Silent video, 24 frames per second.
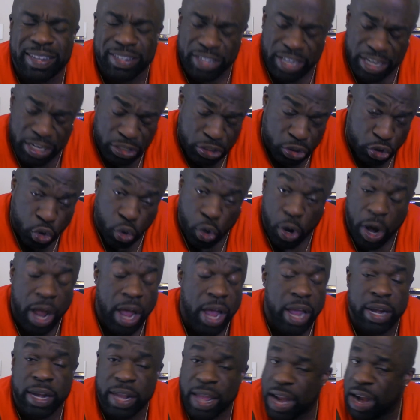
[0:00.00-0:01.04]
it
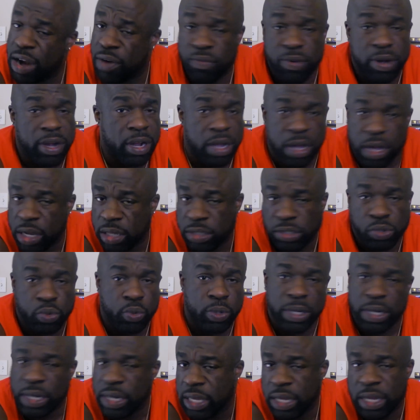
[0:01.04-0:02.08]
tried every hustle
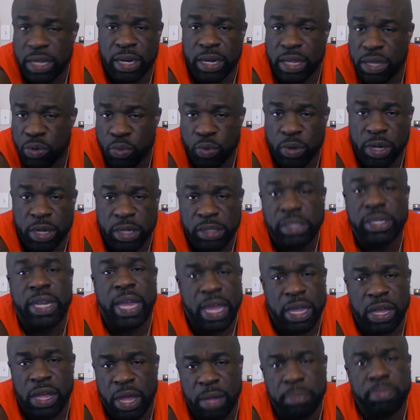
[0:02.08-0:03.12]
it legally was,
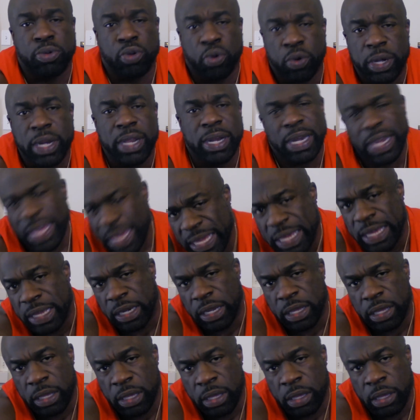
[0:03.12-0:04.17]
now I'm doing it legally.